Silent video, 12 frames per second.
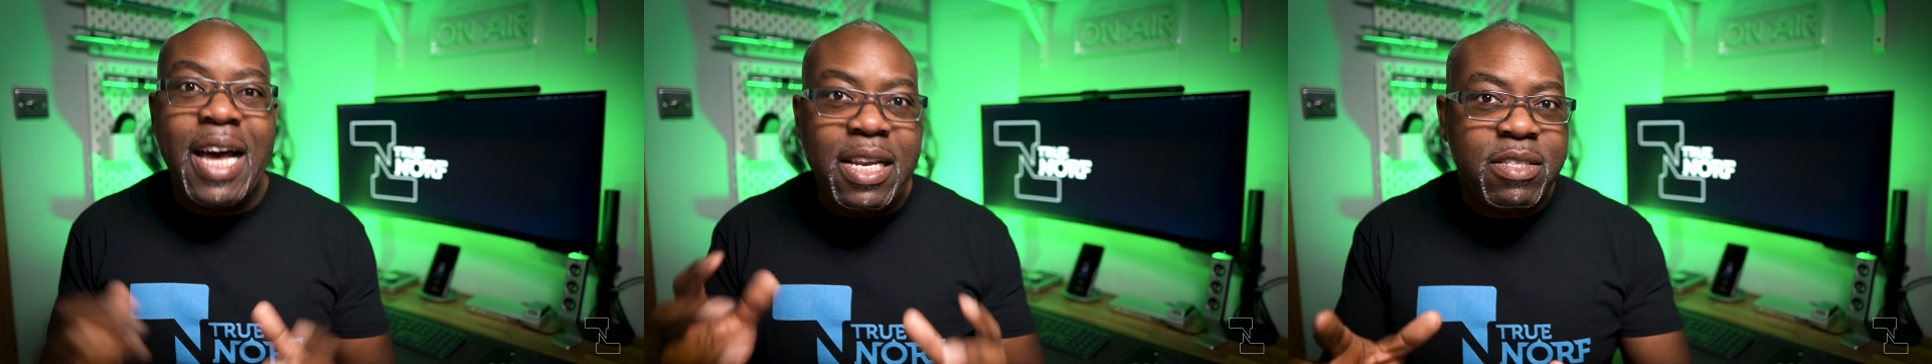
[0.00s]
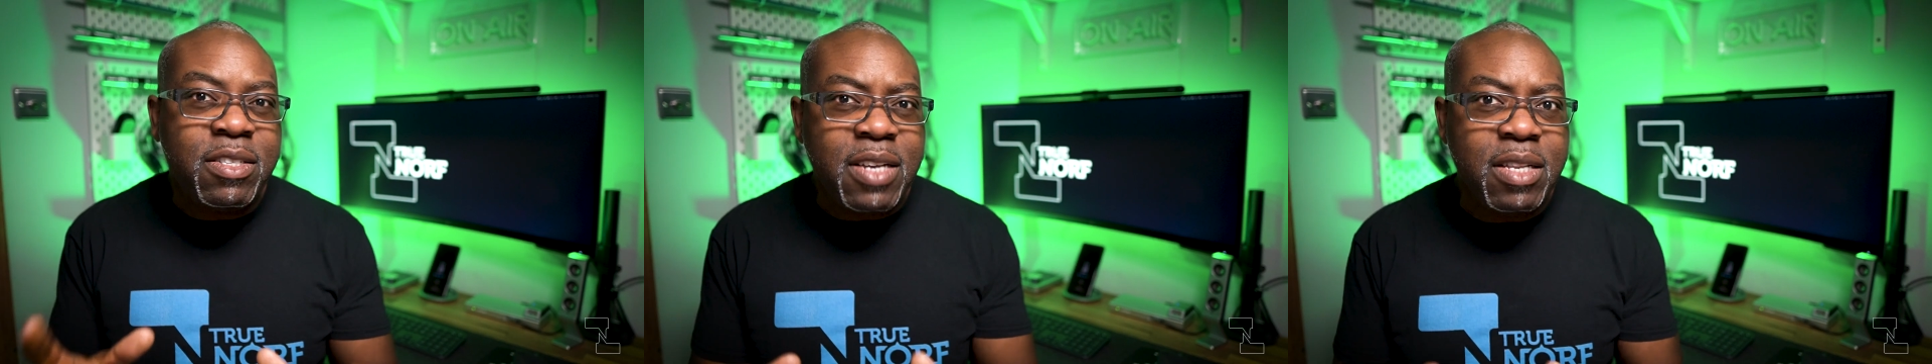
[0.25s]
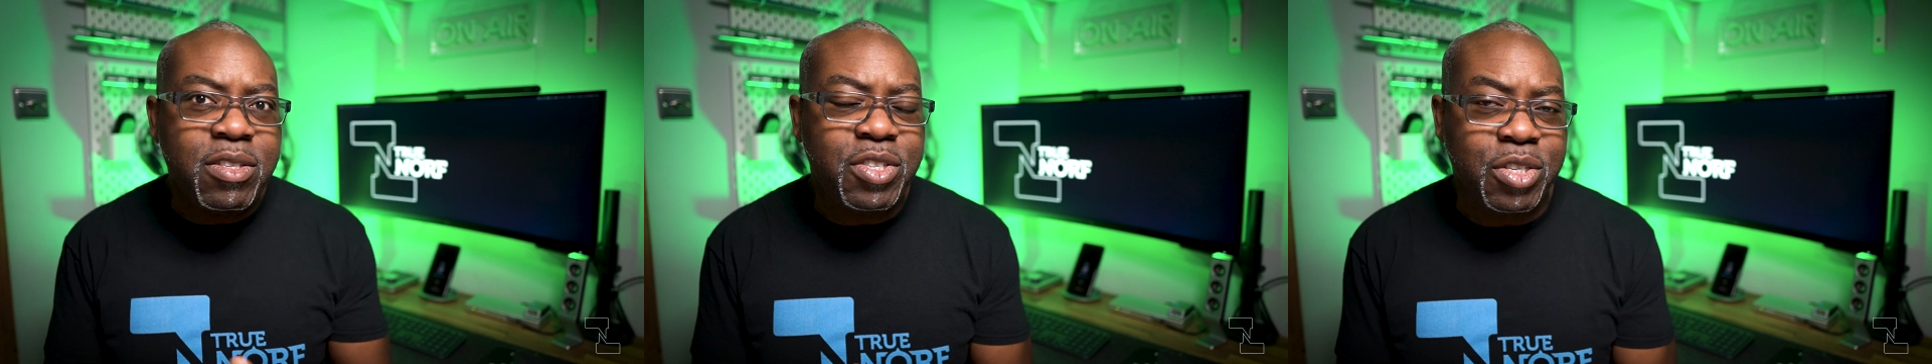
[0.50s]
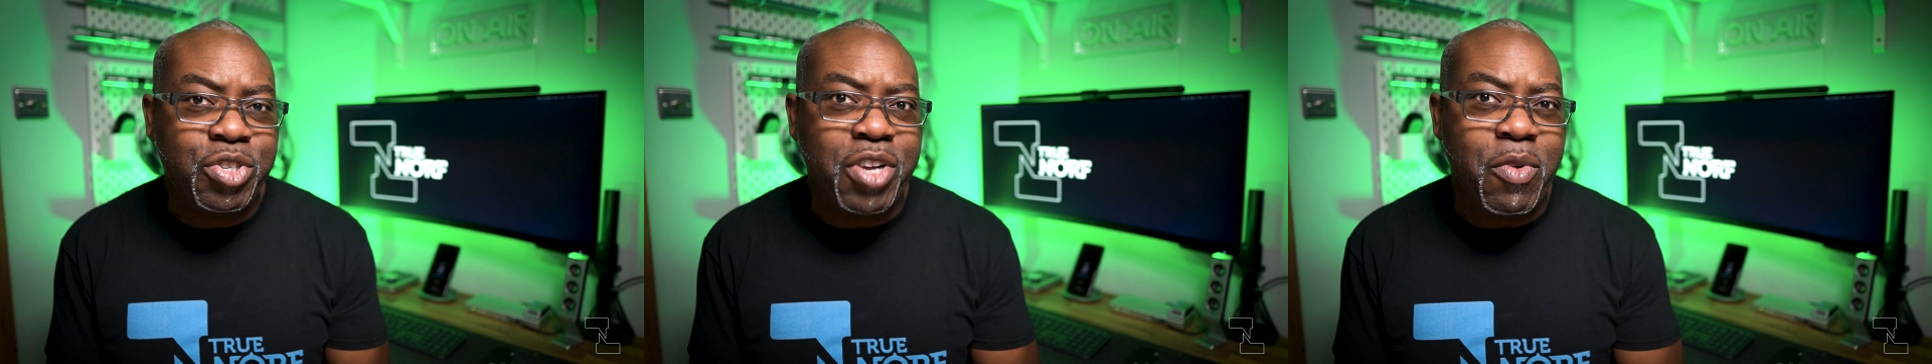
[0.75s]
and
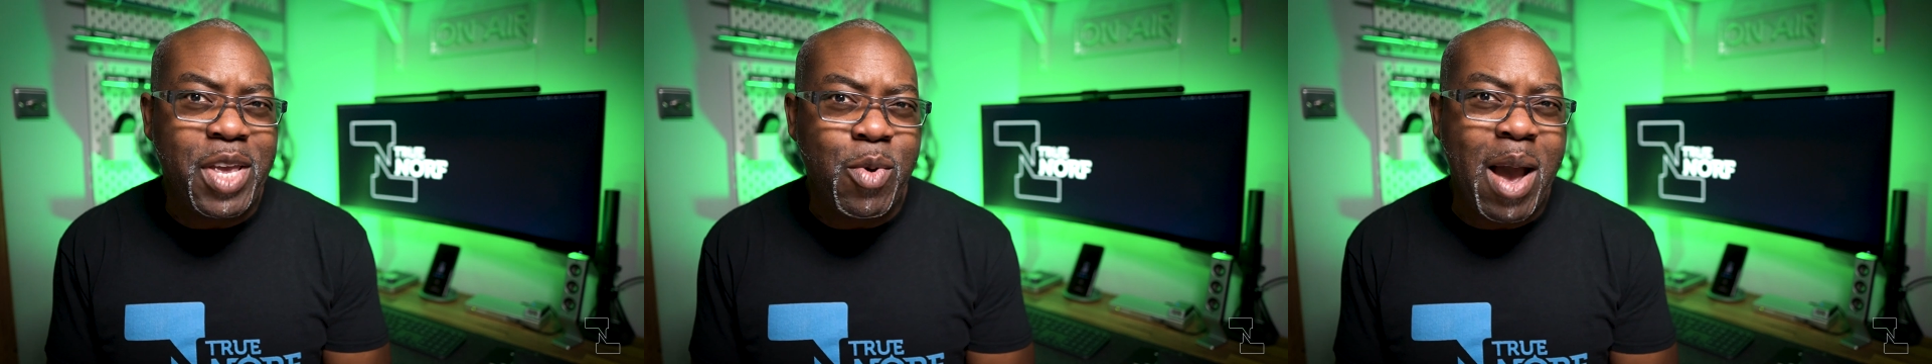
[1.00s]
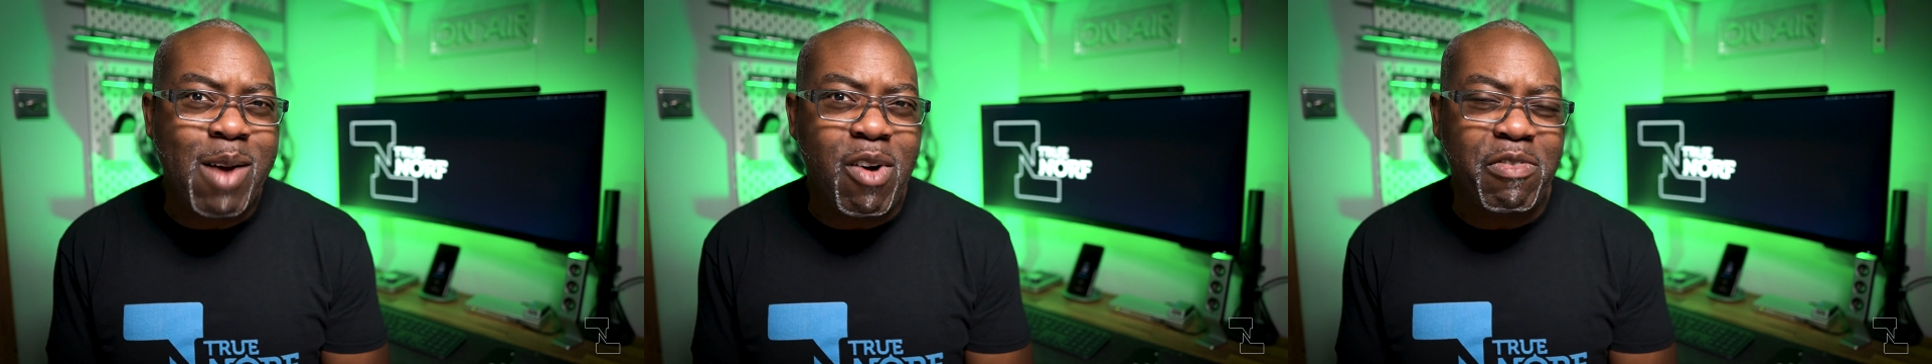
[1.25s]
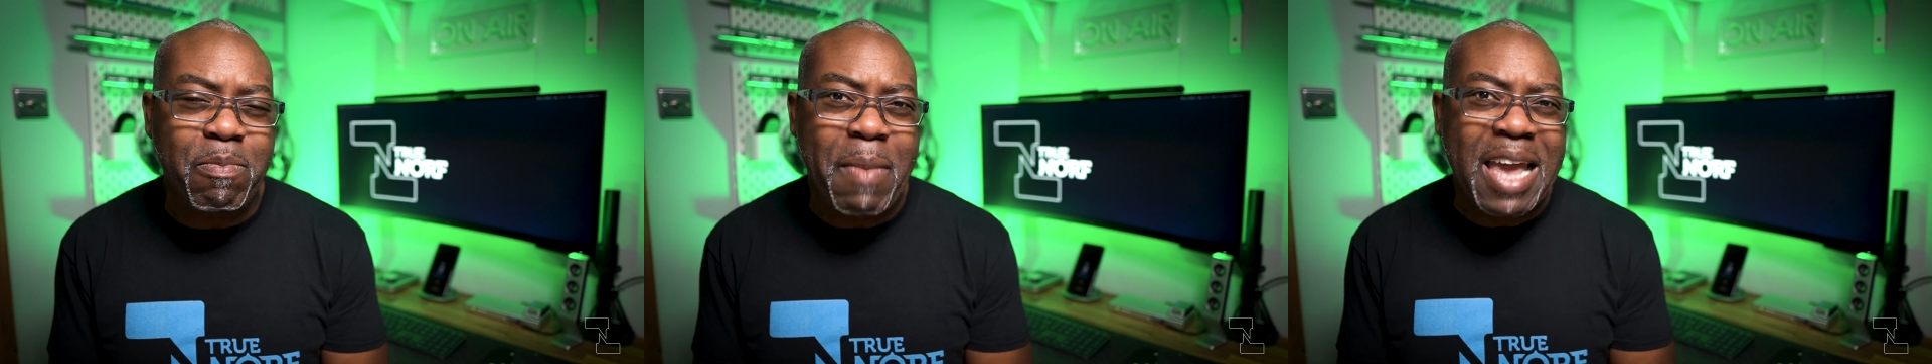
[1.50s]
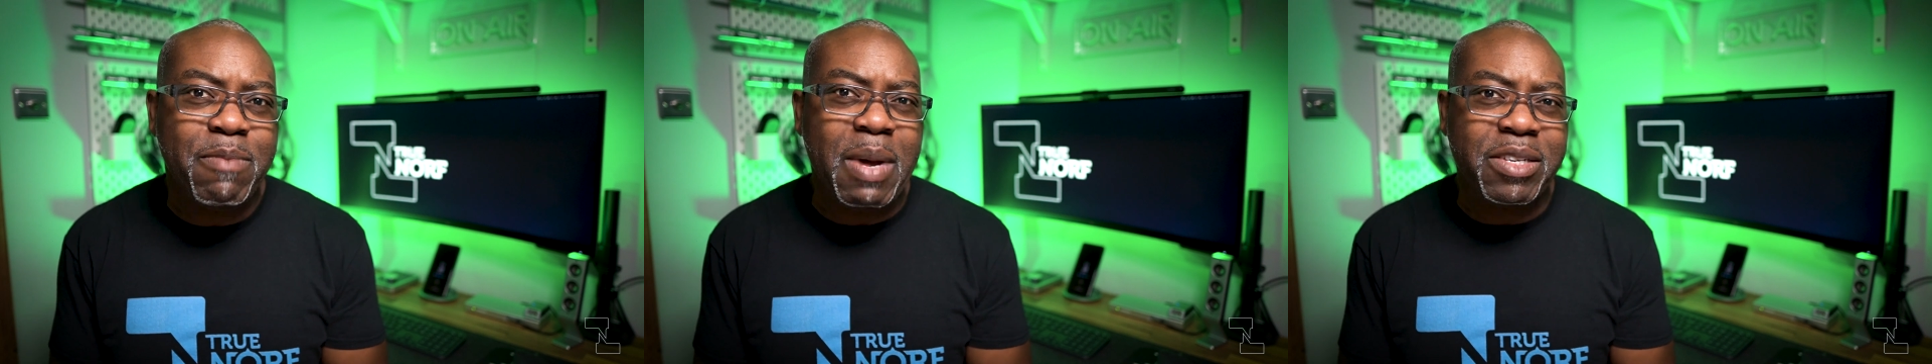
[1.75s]
since showing you how I've
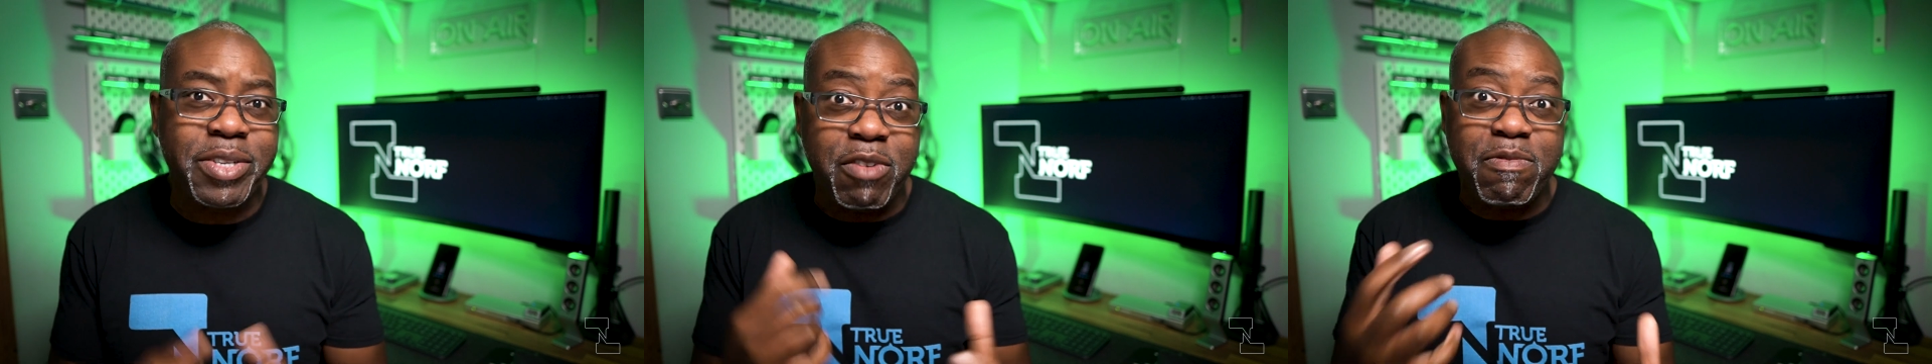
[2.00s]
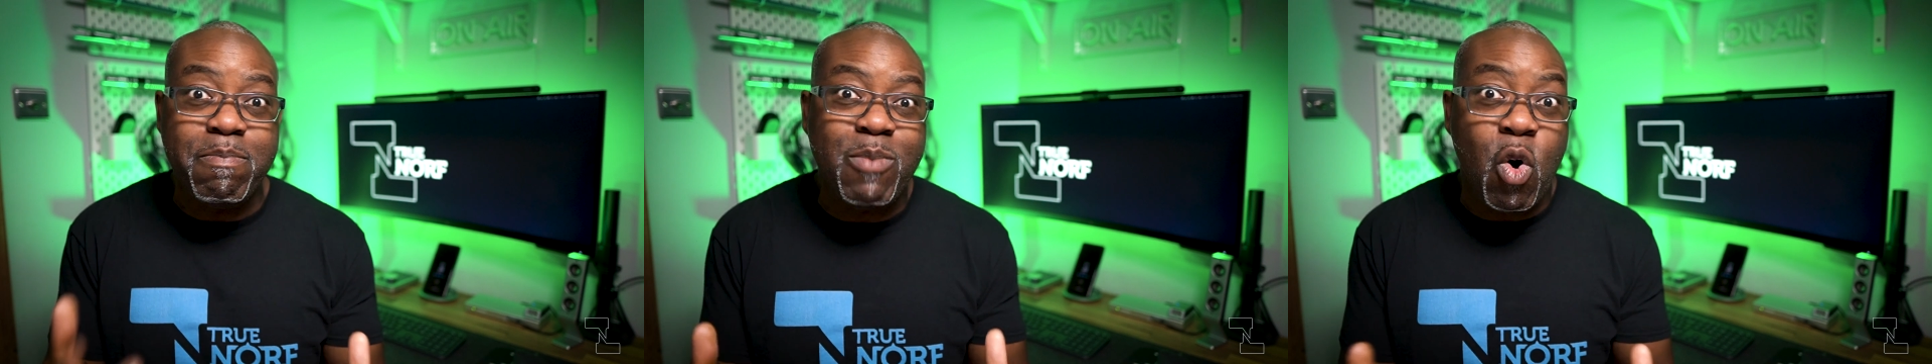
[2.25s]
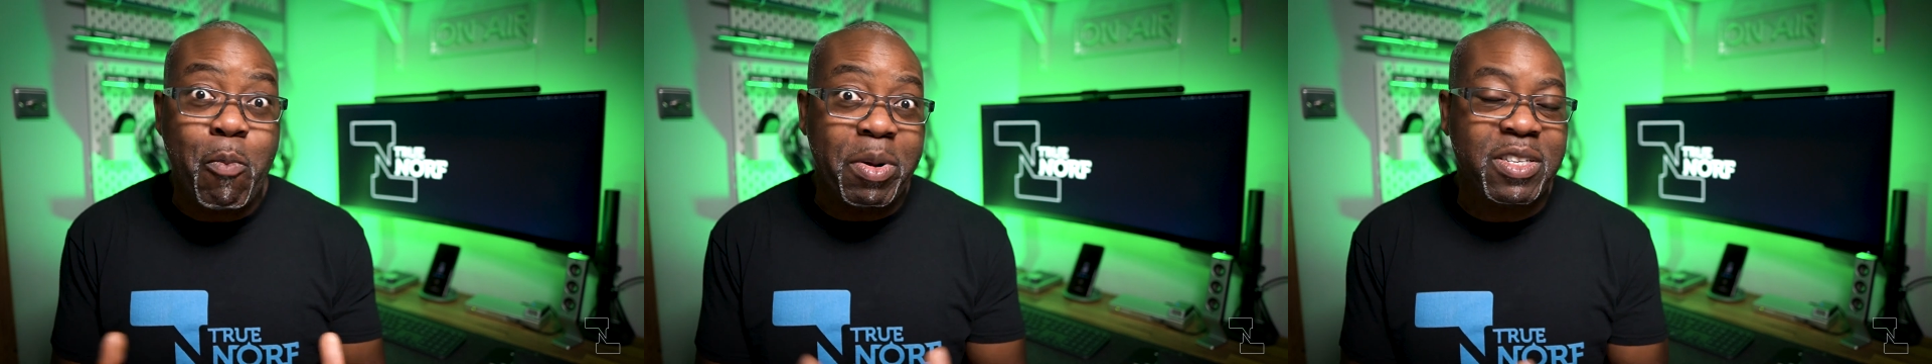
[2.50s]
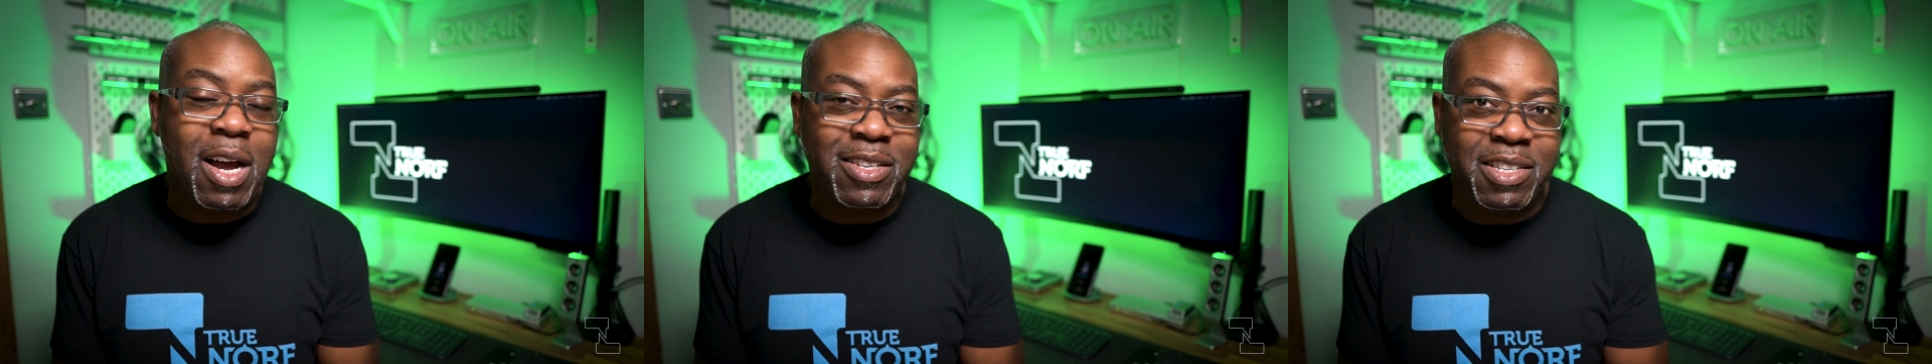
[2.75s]
made myself more
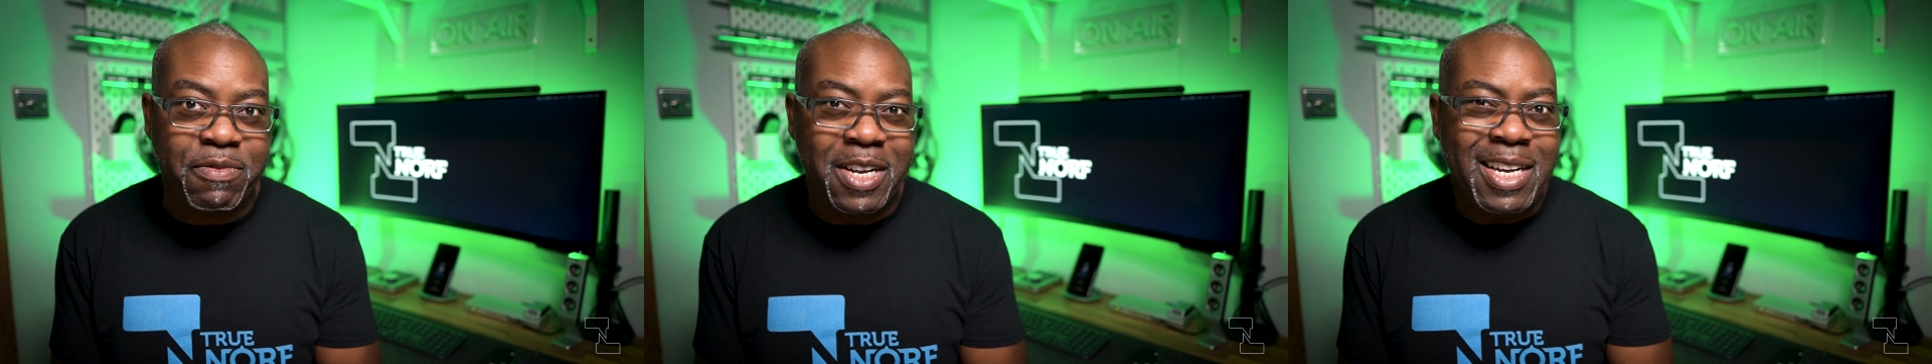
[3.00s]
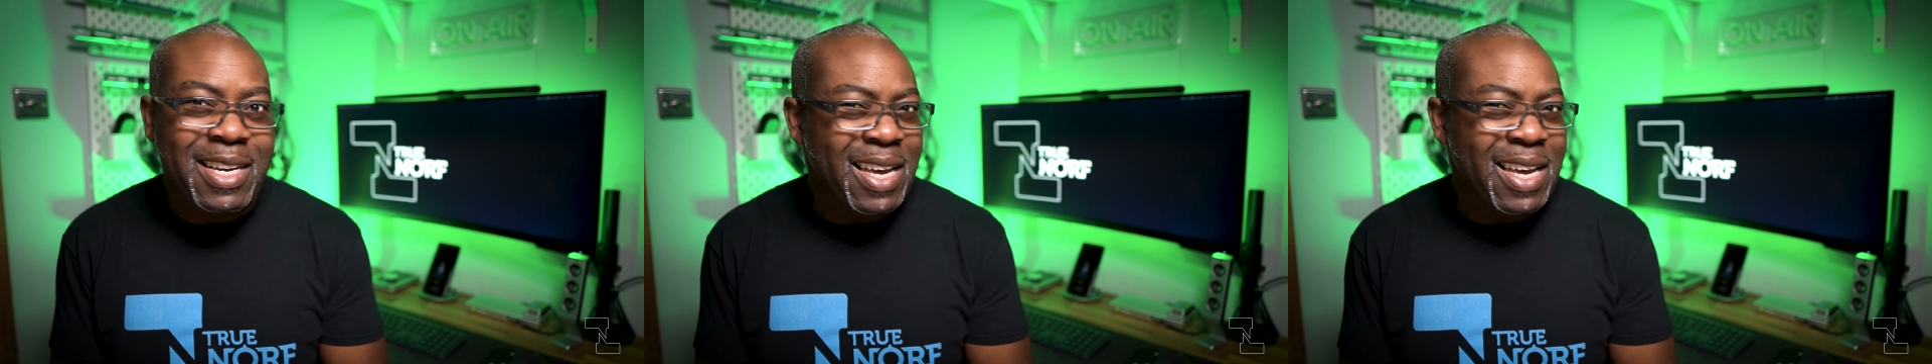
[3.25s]
productive